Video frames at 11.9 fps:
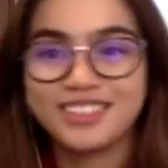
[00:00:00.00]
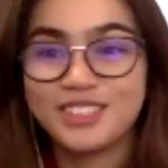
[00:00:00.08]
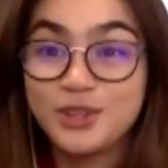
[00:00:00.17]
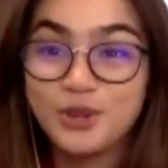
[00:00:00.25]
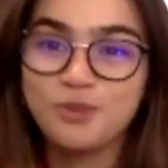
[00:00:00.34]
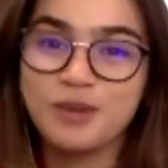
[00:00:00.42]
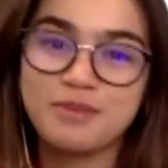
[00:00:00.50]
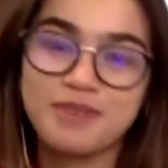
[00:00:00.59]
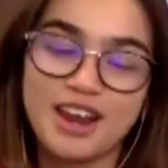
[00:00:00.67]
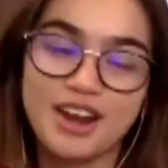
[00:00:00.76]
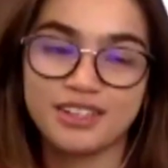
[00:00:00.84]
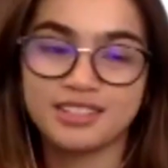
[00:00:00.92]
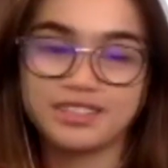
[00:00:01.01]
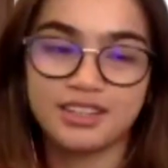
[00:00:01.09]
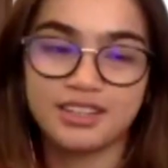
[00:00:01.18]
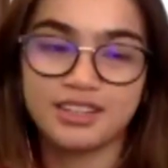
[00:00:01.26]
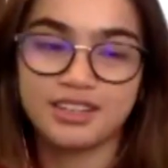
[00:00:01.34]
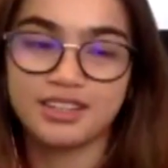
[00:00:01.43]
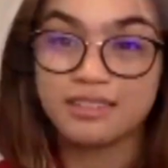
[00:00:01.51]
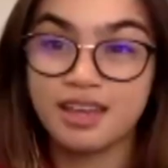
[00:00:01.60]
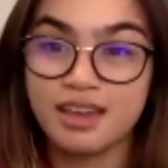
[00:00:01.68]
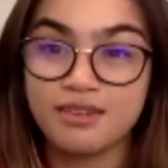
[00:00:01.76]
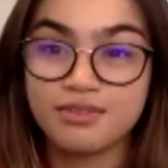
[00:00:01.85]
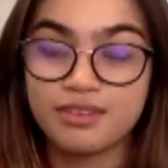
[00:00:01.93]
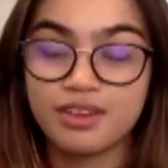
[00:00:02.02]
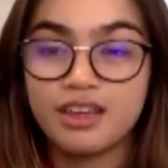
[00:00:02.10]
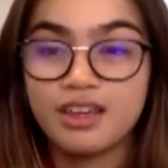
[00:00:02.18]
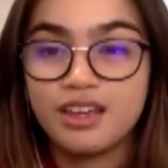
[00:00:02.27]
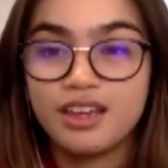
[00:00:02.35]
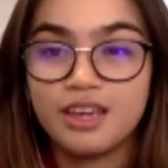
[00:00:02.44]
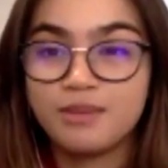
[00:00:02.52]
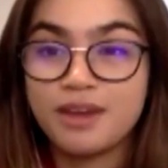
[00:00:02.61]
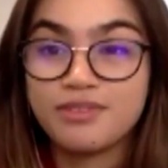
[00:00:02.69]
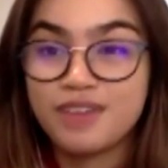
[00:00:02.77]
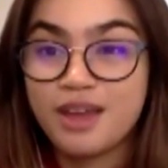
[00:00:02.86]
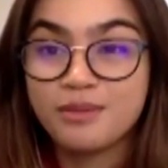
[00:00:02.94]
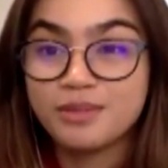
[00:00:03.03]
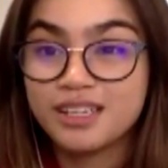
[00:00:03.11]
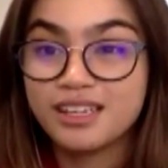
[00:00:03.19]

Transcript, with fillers: you, my parents, they're keeping me safe and my family